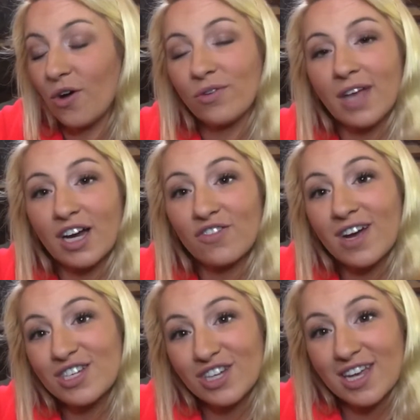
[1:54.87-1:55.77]

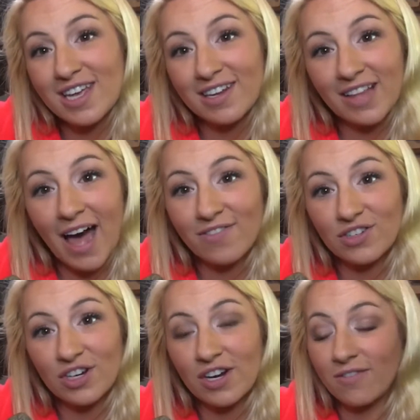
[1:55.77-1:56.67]
decoration,
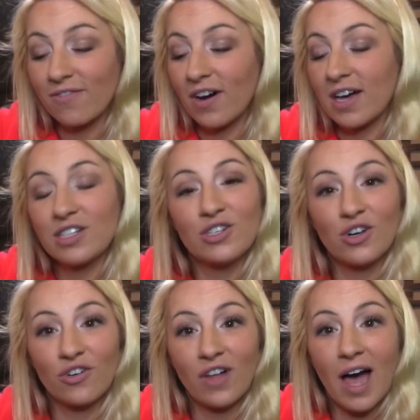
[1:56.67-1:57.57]
laughter, and fun to
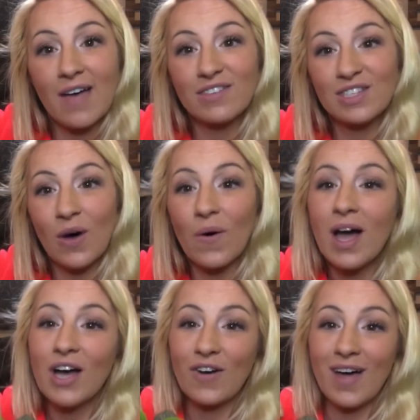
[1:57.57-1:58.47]
your lives. So
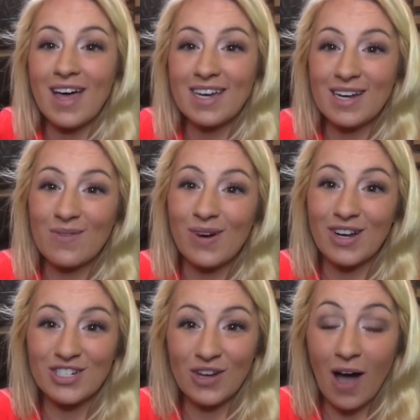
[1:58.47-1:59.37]
go ahead here, and we're
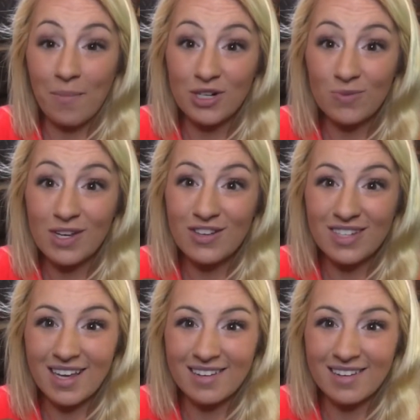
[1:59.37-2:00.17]
gonna show you how much we use it.